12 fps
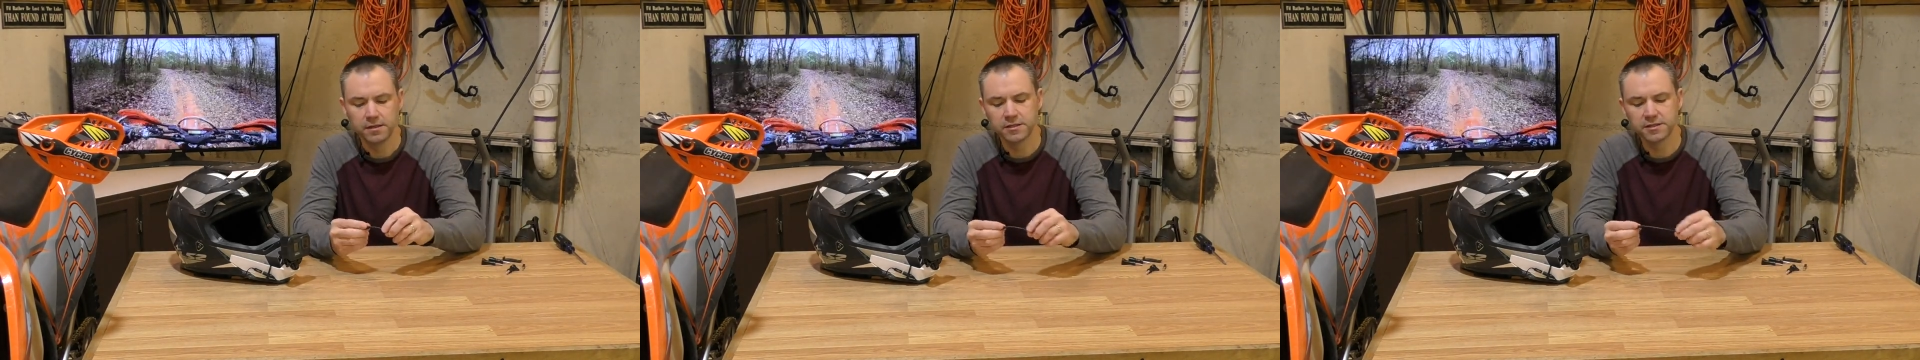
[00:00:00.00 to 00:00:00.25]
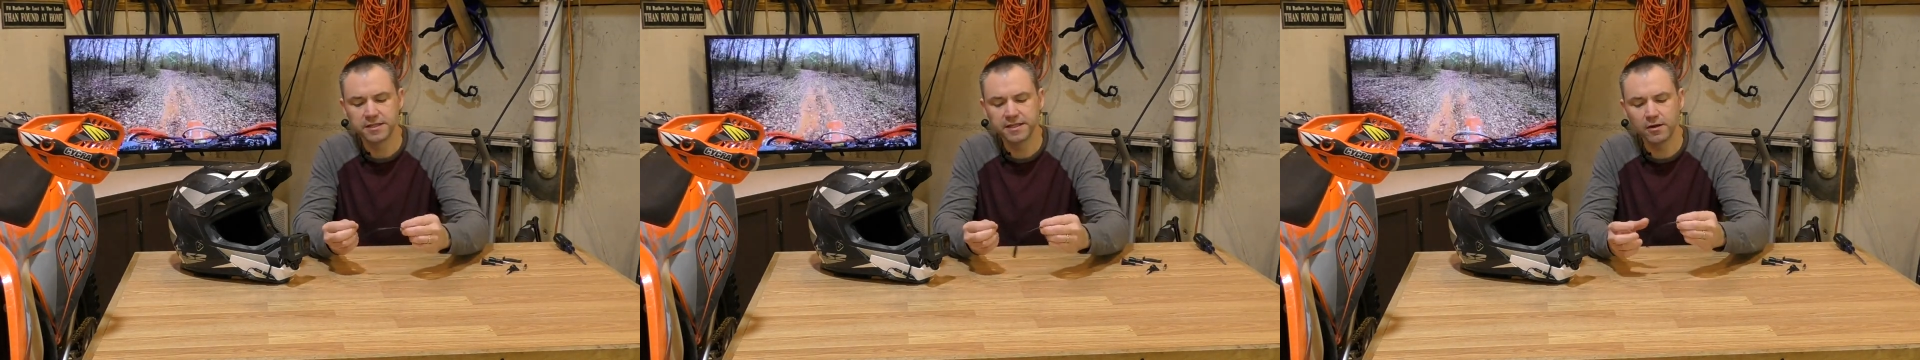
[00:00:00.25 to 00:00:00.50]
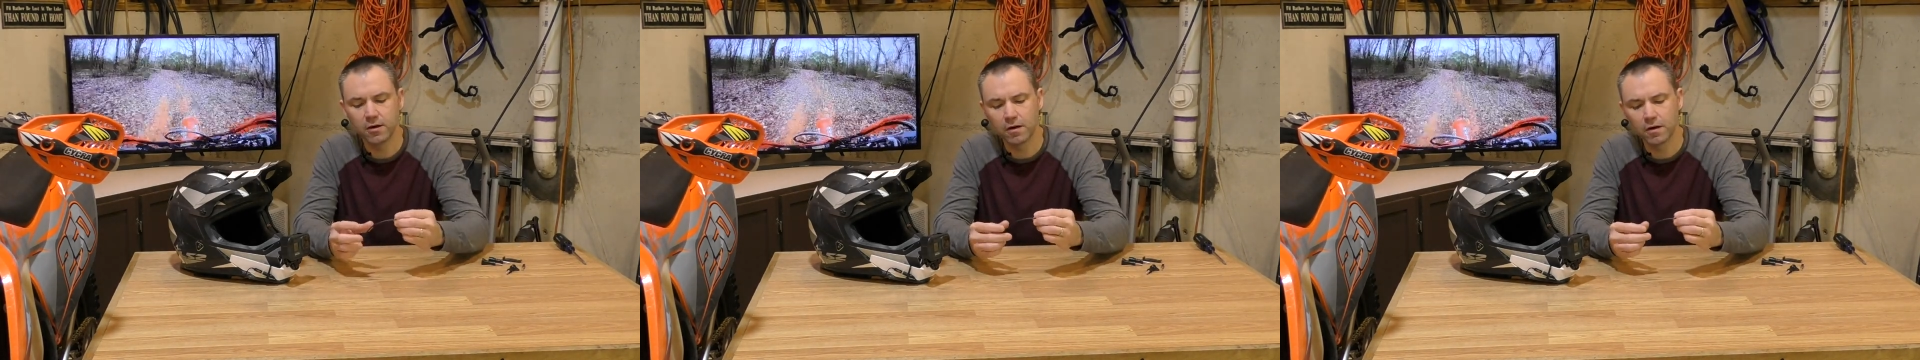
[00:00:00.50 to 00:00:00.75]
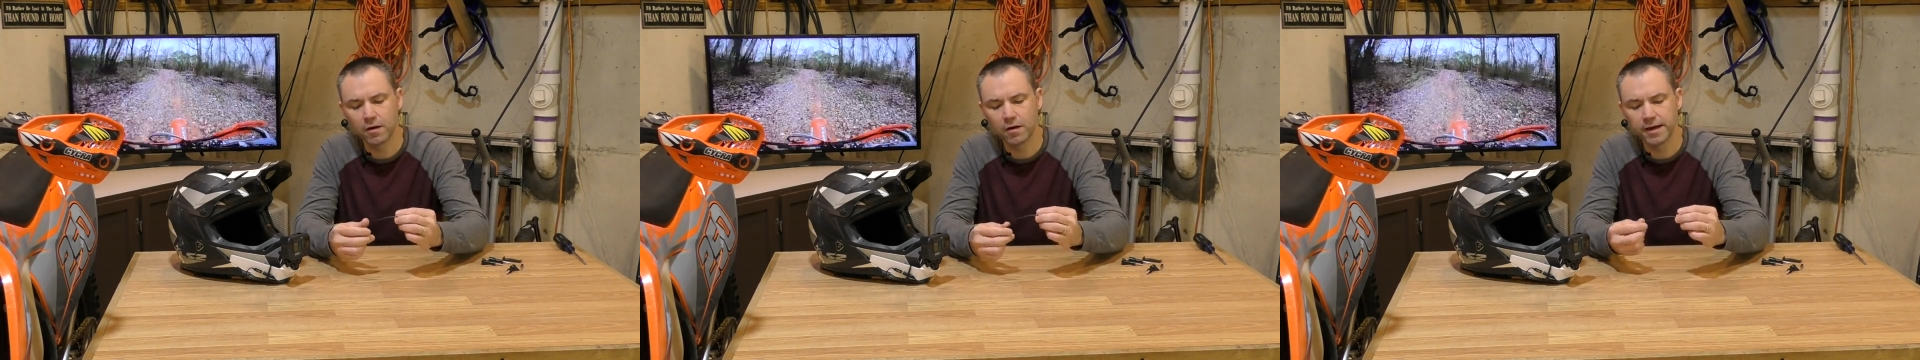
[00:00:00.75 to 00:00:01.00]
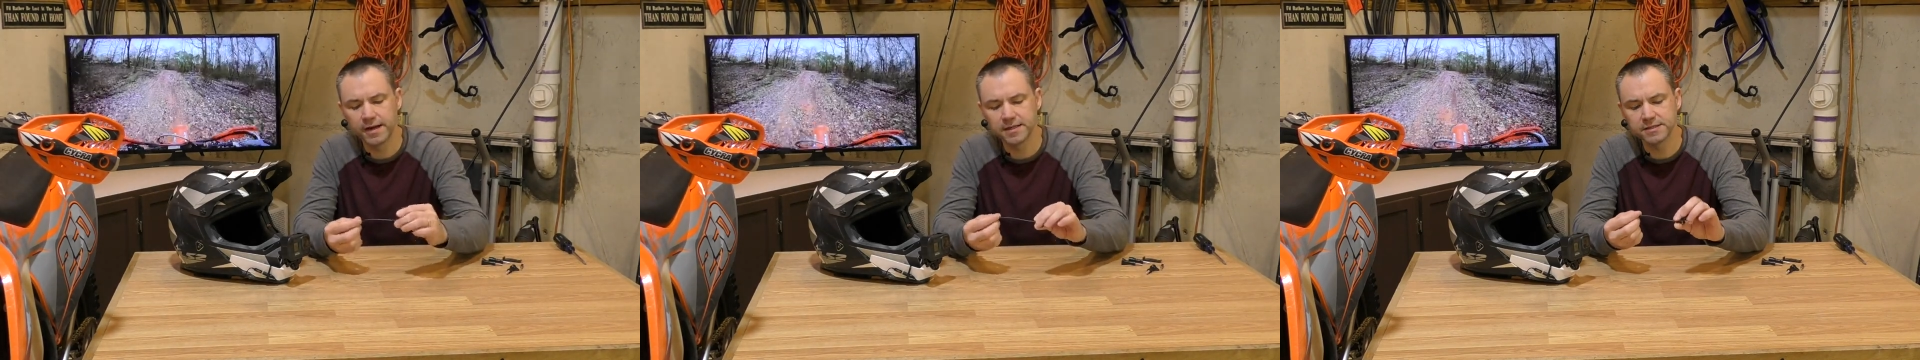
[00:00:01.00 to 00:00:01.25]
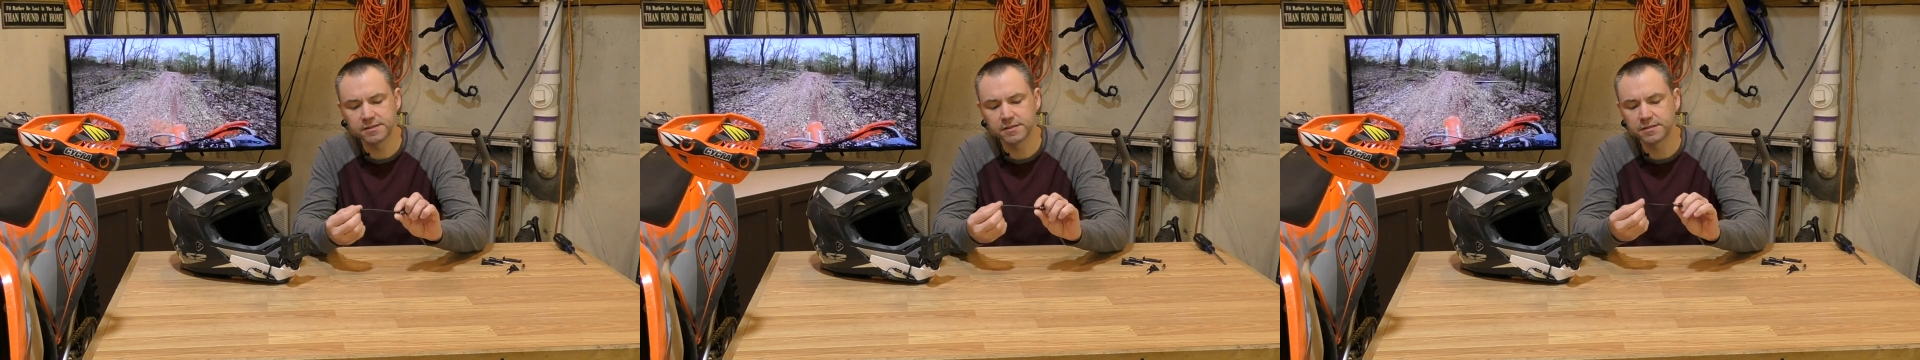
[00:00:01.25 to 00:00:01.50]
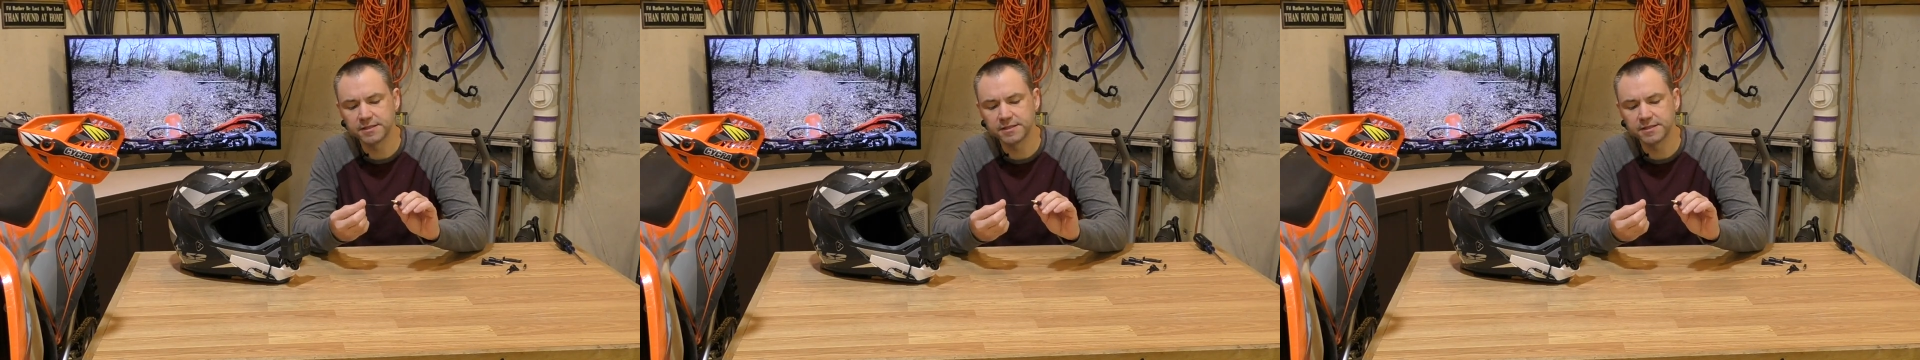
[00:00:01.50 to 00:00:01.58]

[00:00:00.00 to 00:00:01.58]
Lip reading: this TRRS to